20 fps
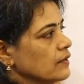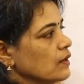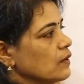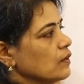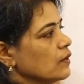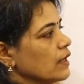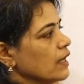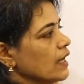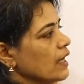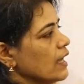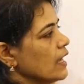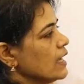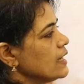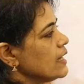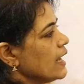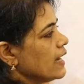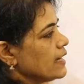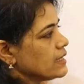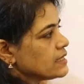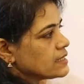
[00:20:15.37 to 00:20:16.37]
Okay,
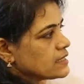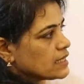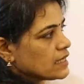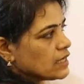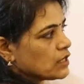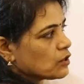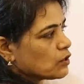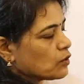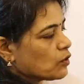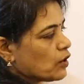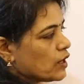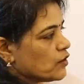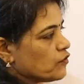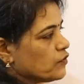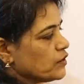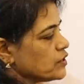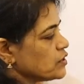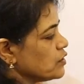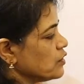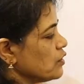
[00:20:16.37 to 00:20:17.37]
and 0,
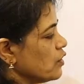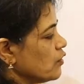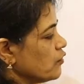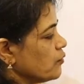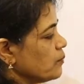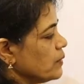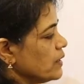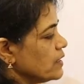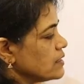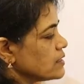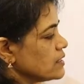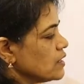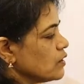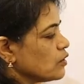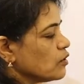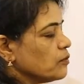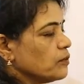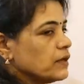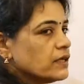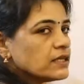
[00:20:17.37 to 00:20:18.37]
coefficient of b
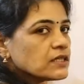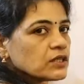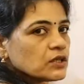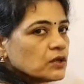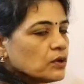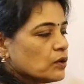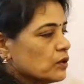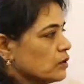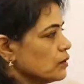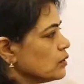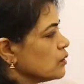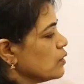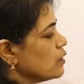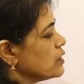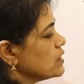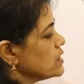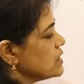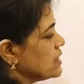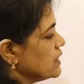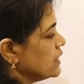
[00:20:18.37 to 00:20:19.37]
0 means no
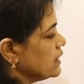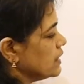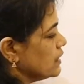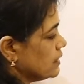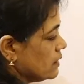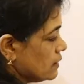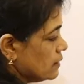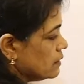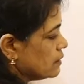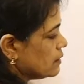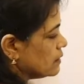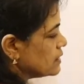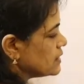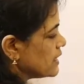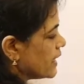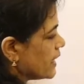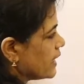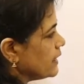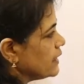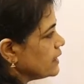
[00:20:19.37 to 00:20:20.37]
constant,
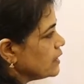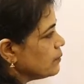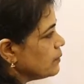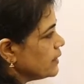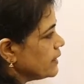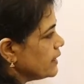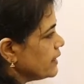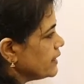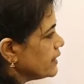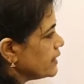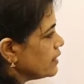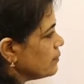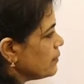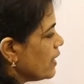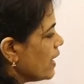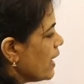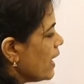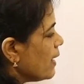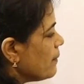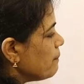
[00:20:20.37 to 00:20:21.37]
second term, middle term,
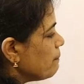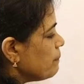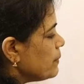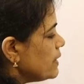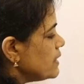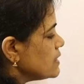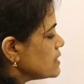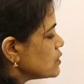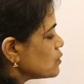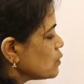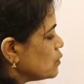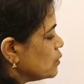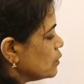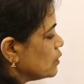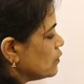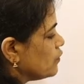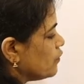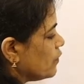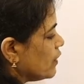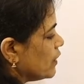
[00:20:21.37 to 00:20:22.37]
plus
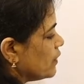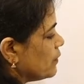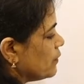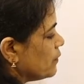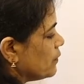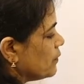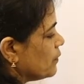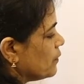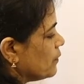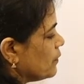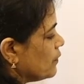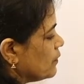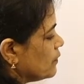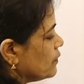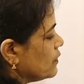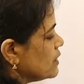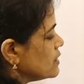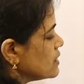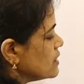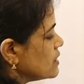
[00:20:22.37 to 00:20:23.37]
root 5.
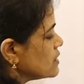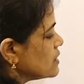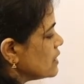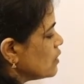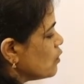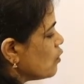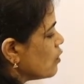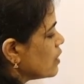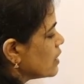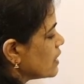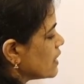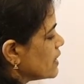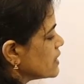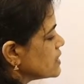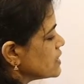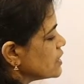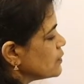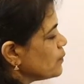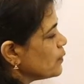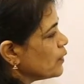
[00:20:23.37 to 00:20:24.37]
This is the
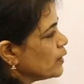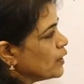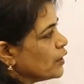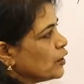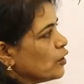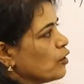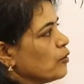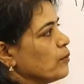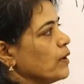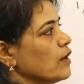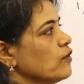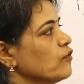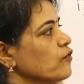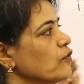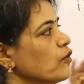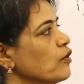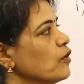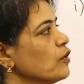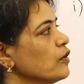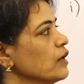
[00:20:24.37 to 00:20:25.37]
quadratic polynomial
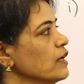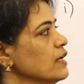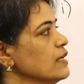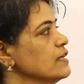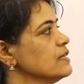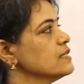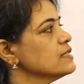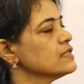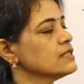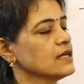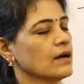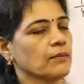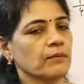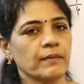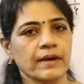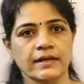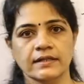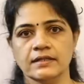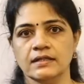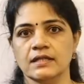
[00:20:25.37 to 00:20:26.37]
for sum
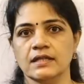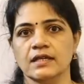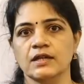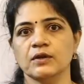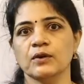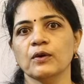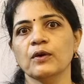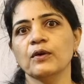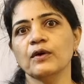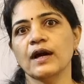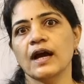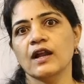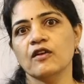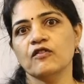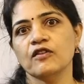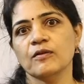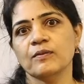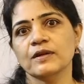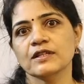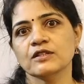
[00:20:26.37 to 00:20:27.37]
as 0,
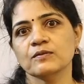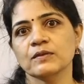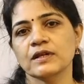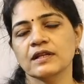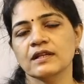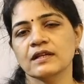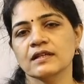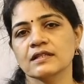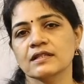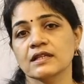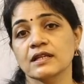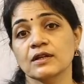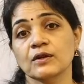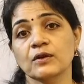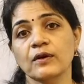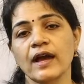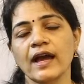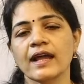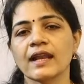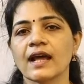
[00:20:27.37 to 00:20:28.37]
alpha plus beta
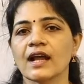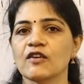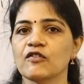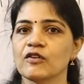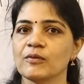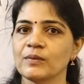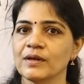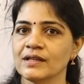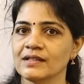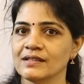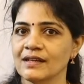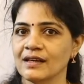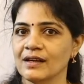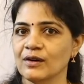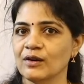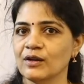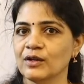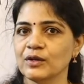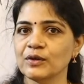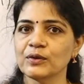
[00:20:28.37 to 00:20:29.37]
0 and alpha beta
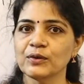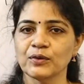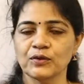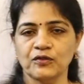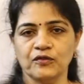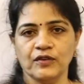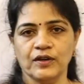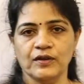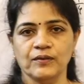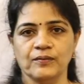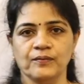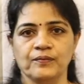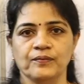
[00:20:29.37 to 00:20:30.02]
equal to root 5.